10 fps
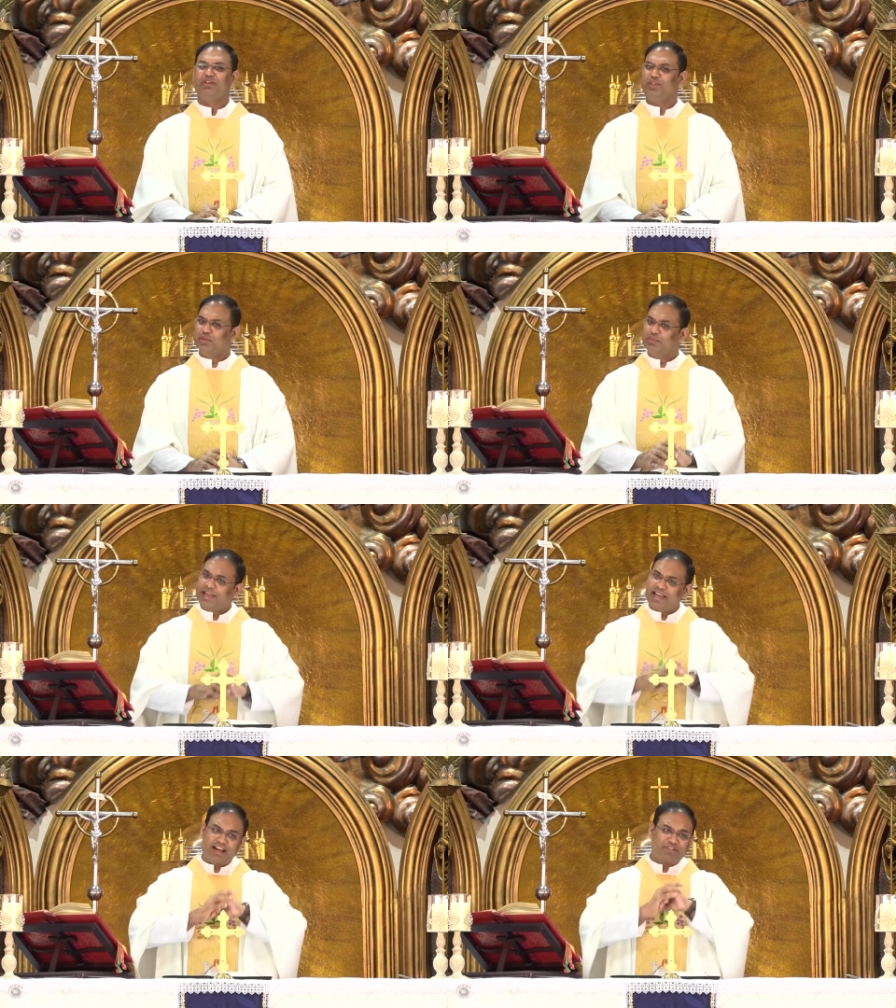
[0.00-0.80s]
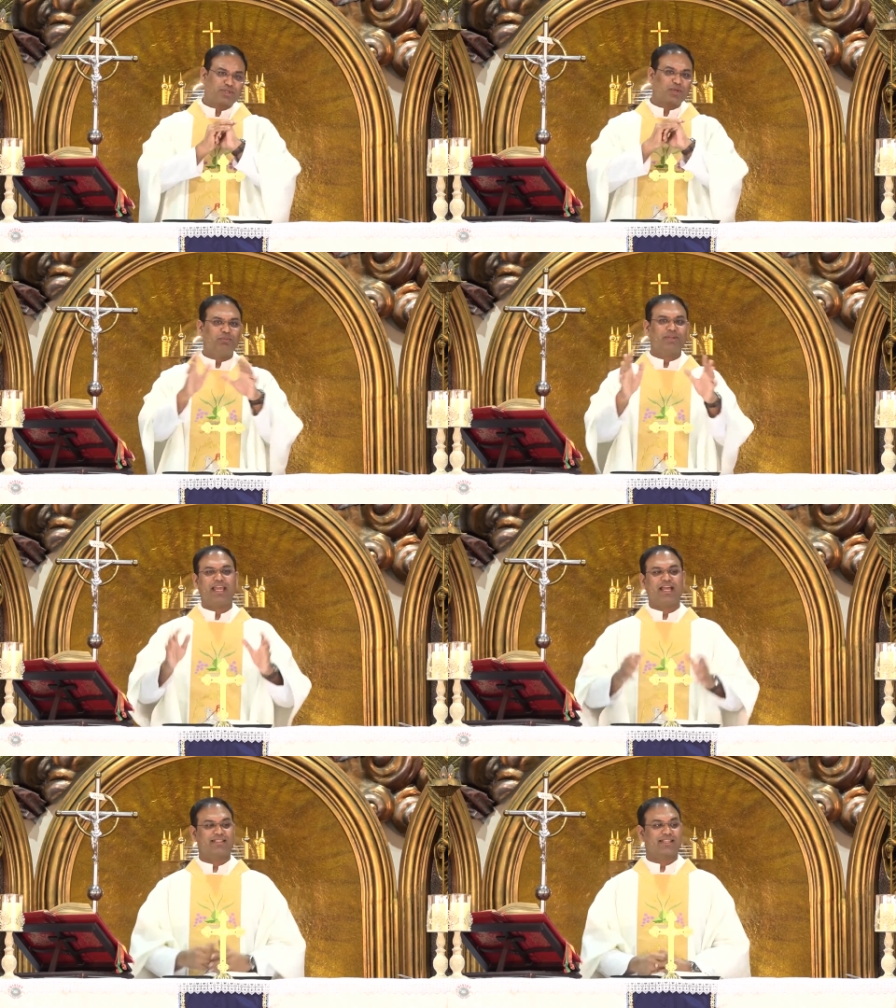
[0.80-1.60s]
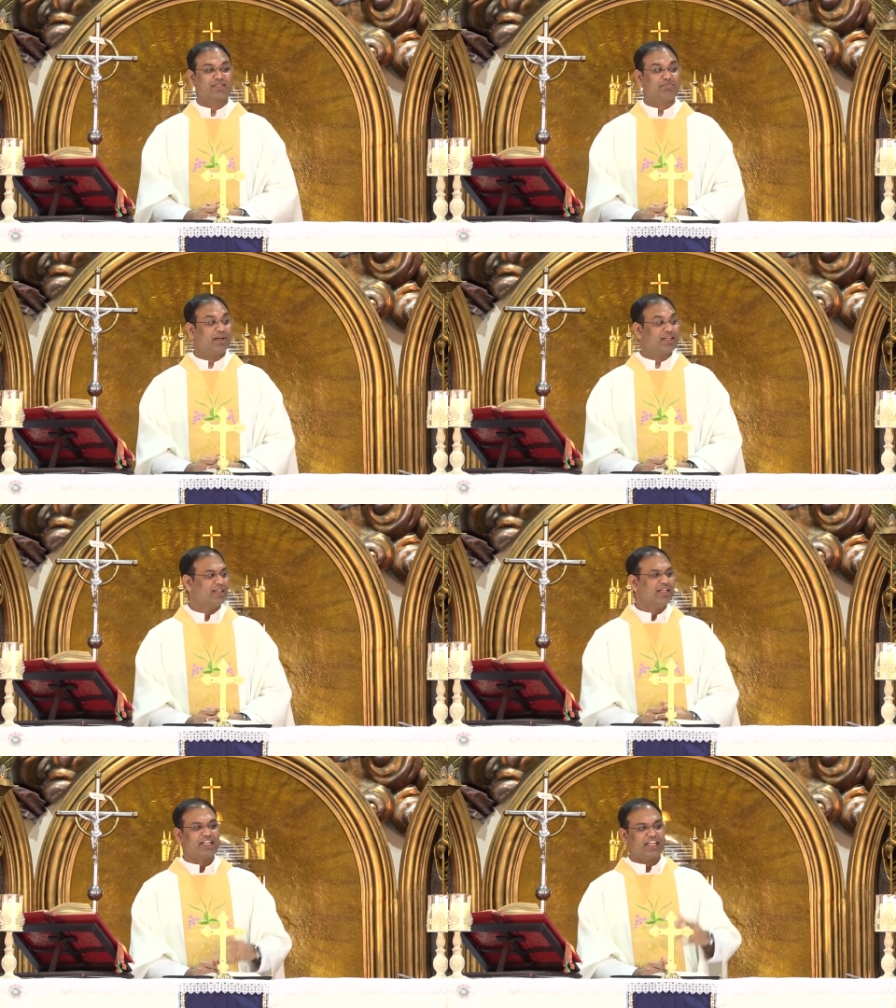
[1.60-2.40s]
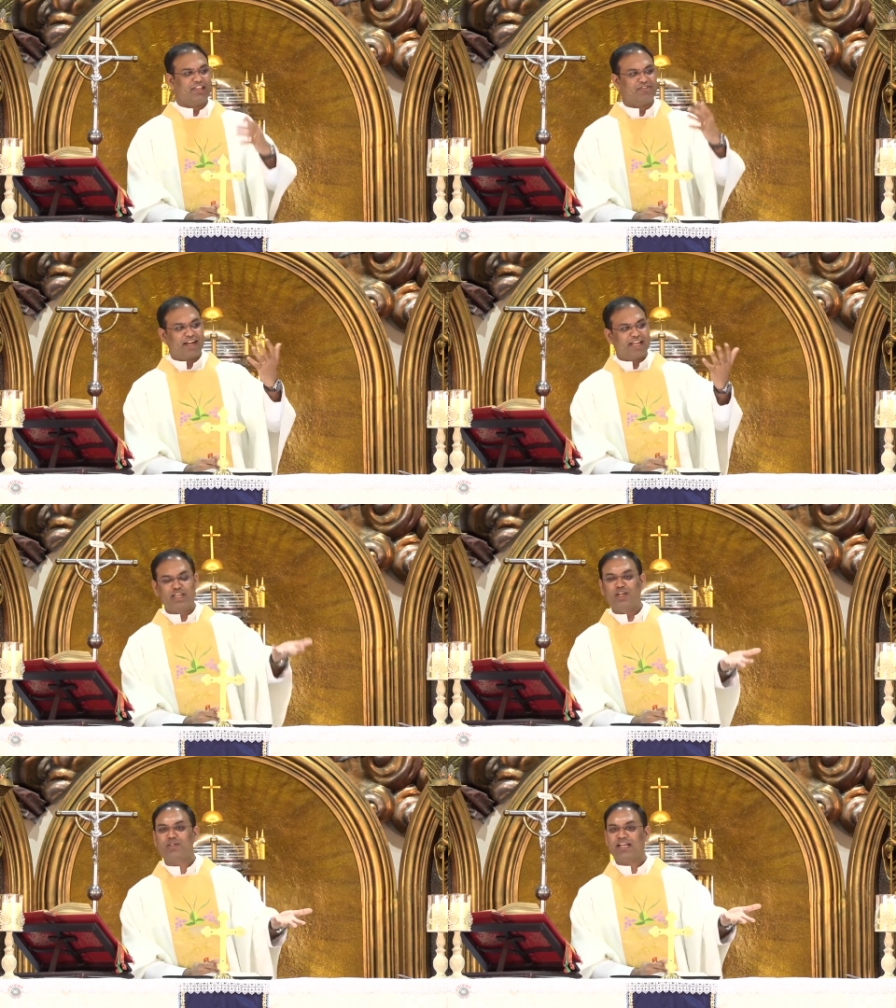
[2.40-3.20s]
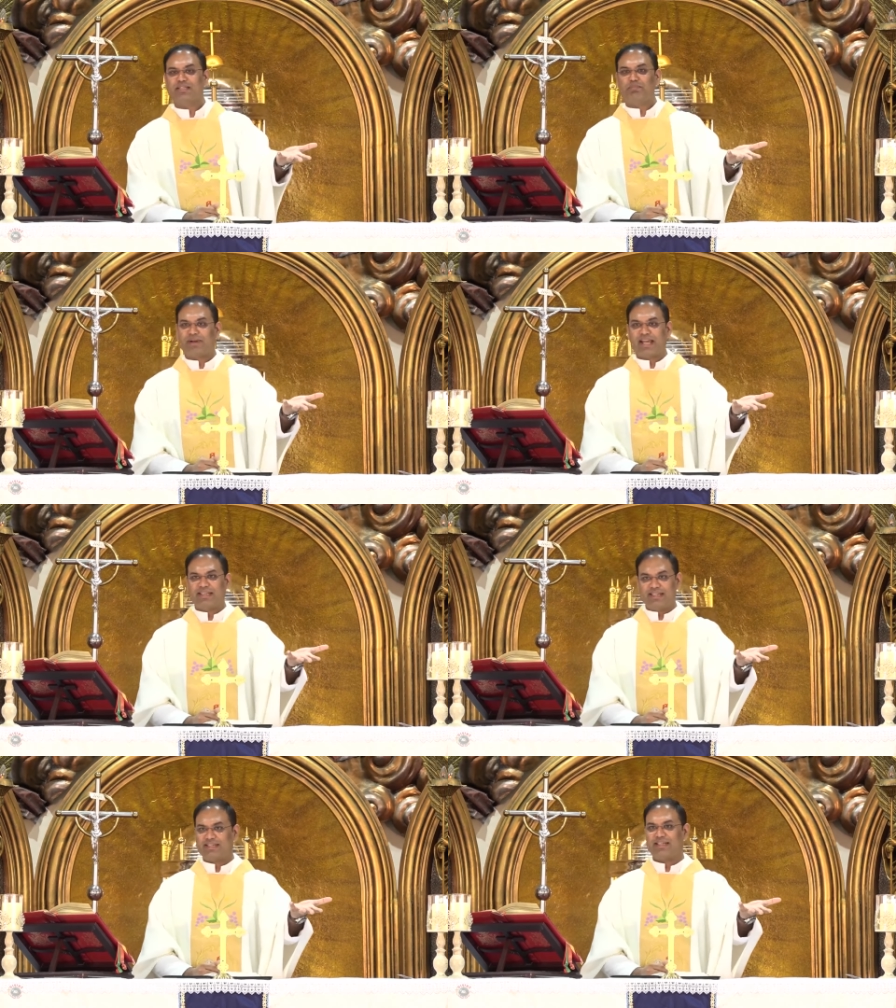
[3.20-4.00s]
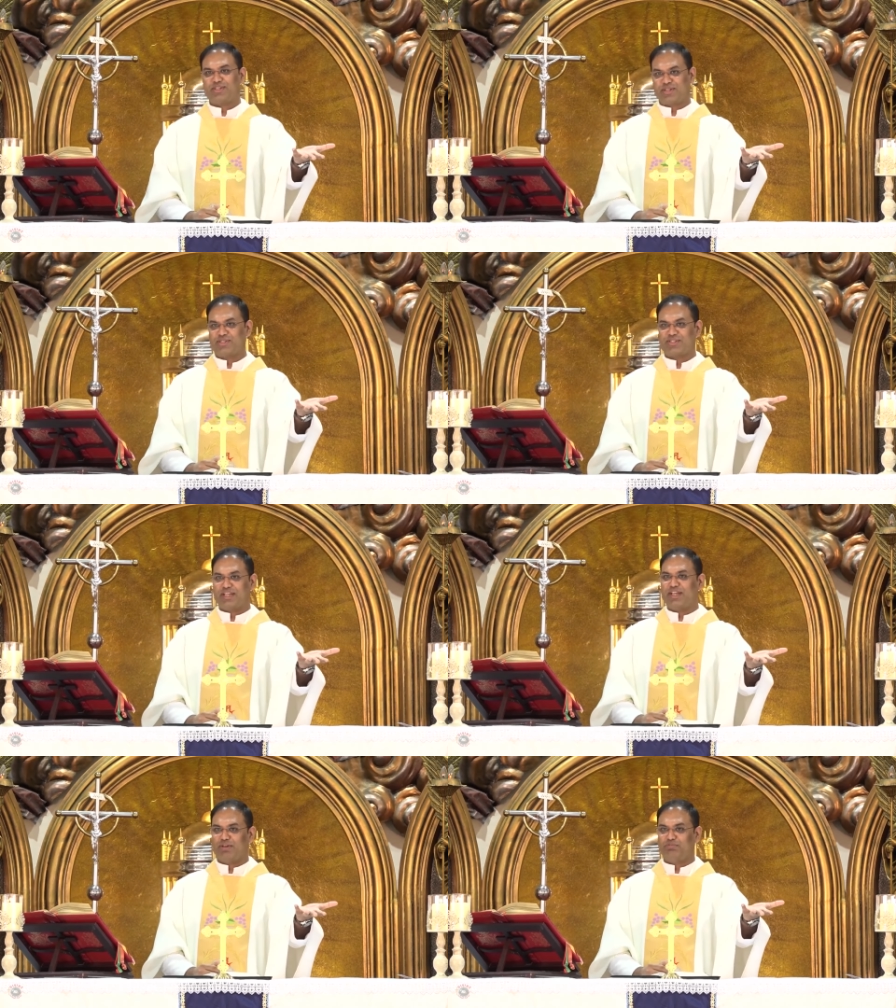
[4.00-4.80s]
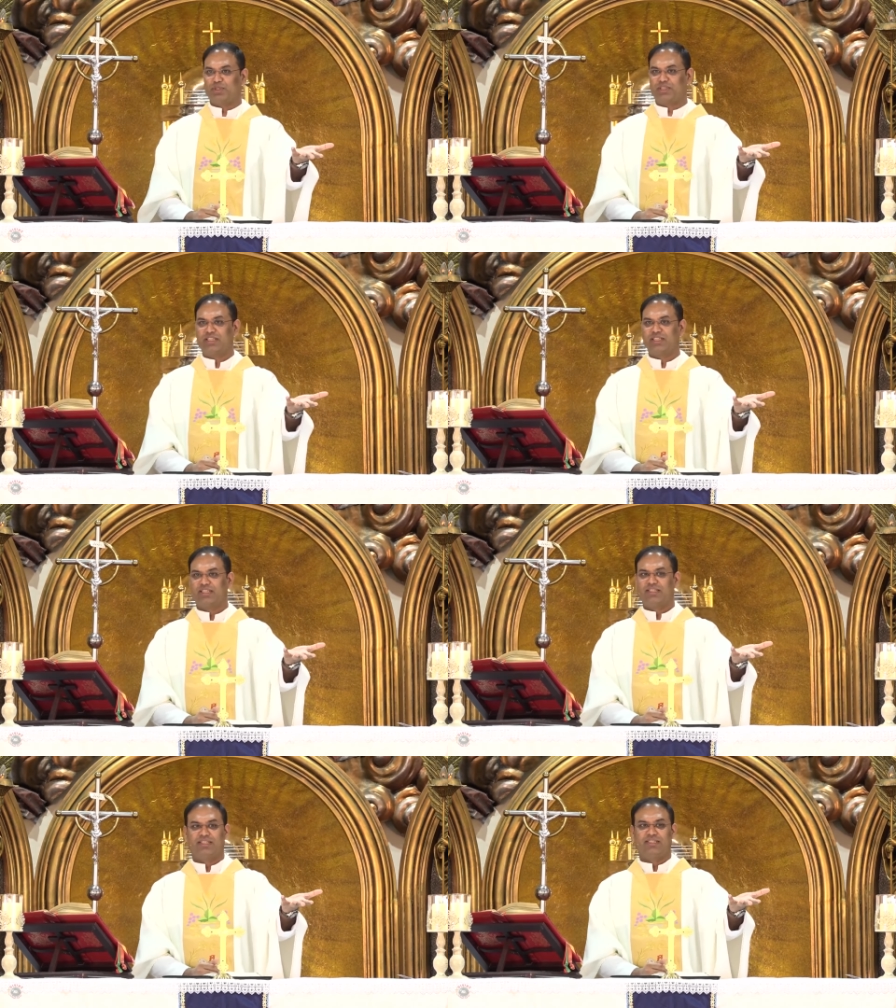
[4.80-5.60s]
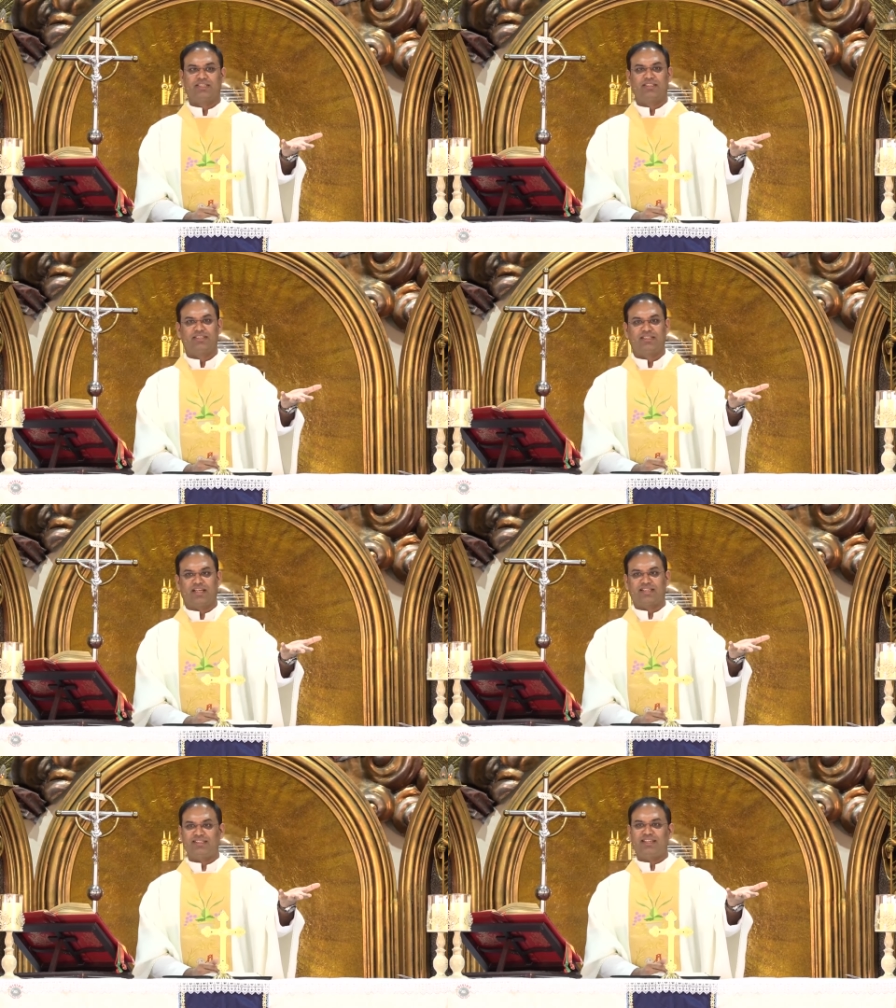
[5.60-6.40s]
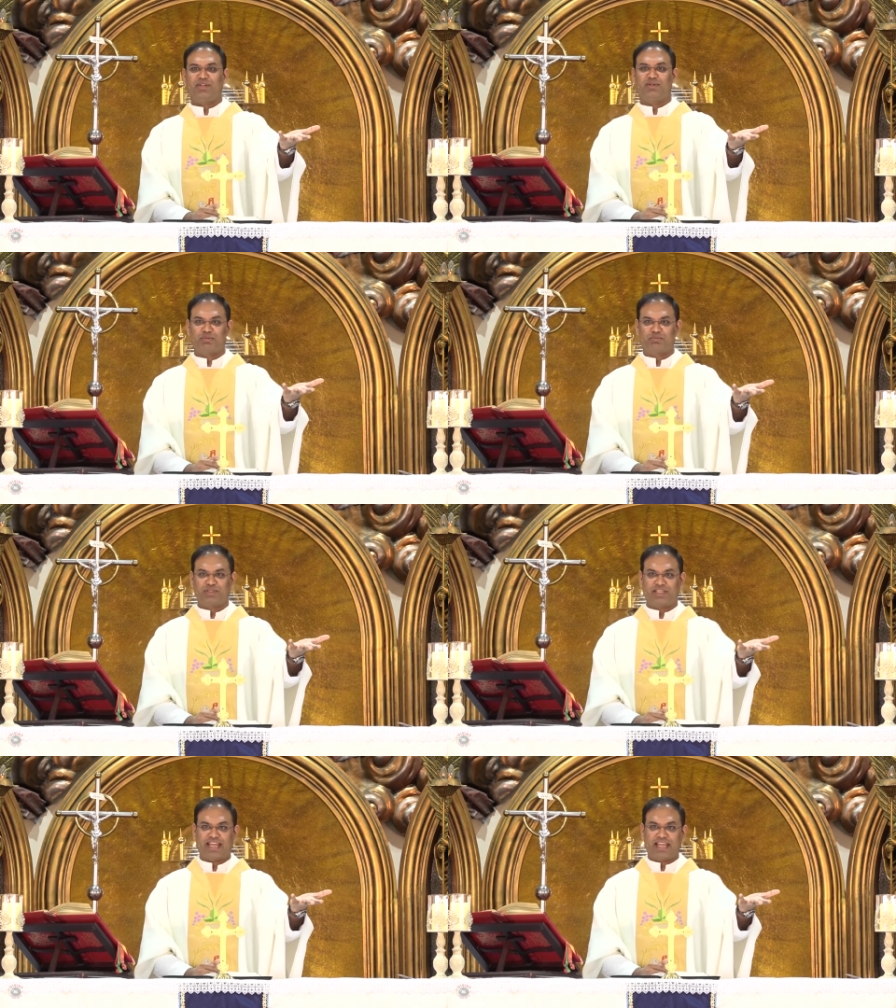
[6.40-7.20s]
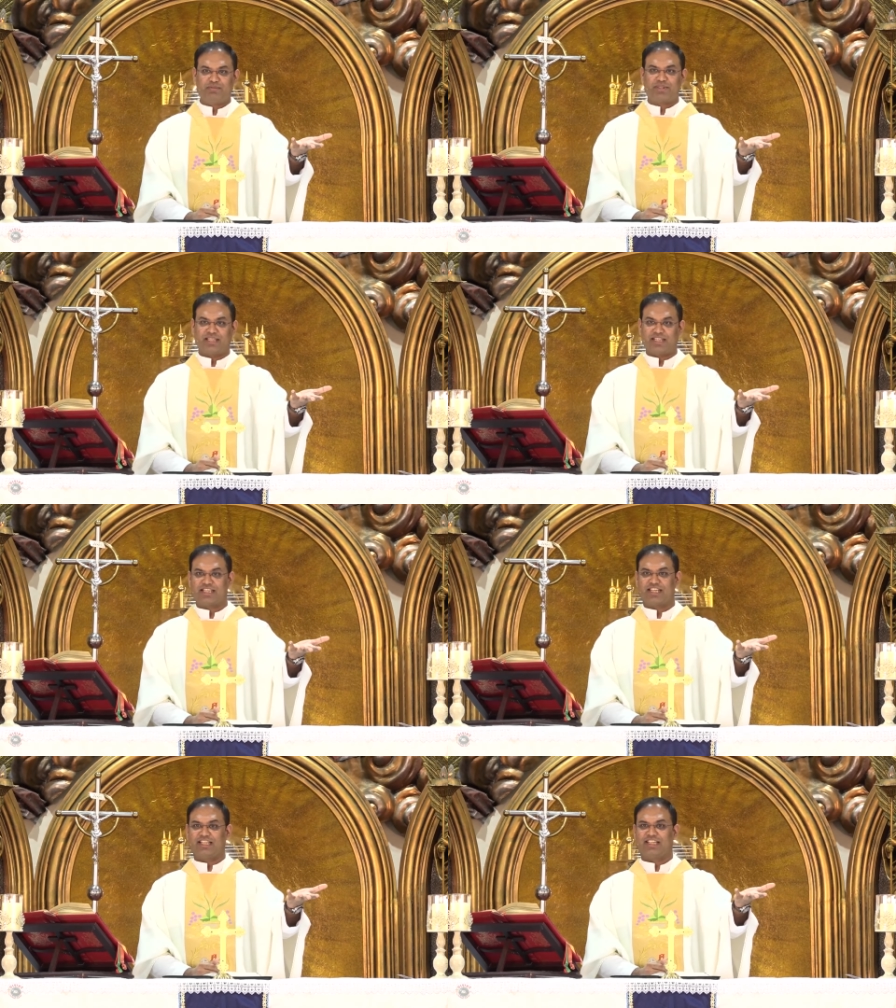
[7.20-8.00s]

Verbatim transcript: You may have so many answers, but if I look at the prayer intentions that you have put, lucky that you don't put the names in it.